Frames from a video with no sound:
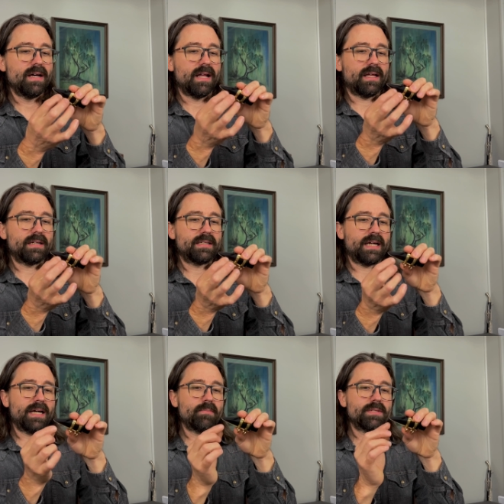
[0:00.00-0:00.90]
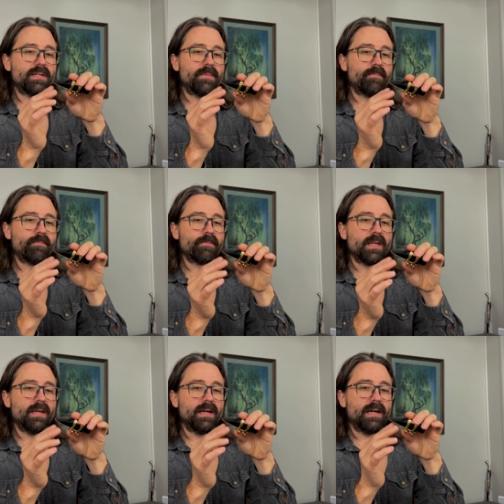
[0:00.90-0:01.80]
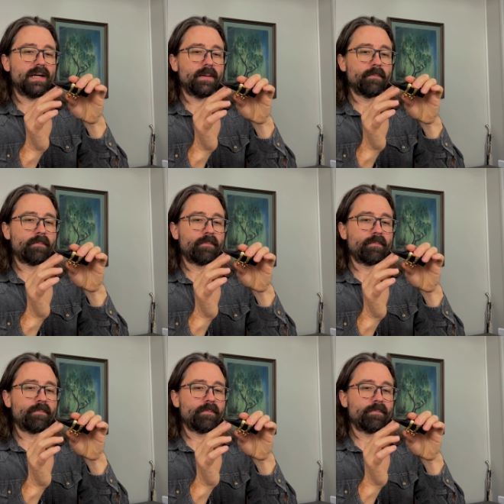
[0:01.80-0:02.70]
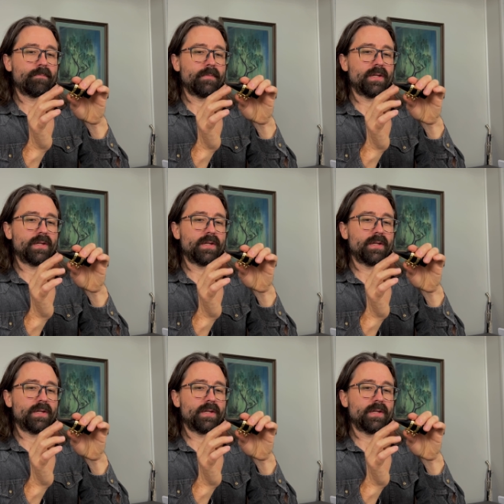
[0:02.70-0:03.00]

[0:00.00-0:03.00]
A lot of times you